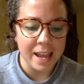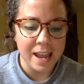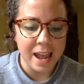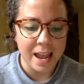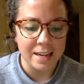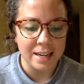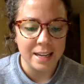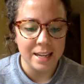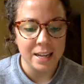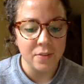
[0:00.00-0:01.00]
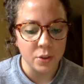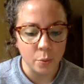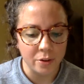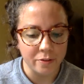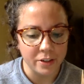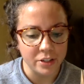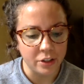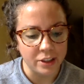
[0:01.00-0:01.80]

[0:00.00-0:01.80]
ain't and even the word frindle,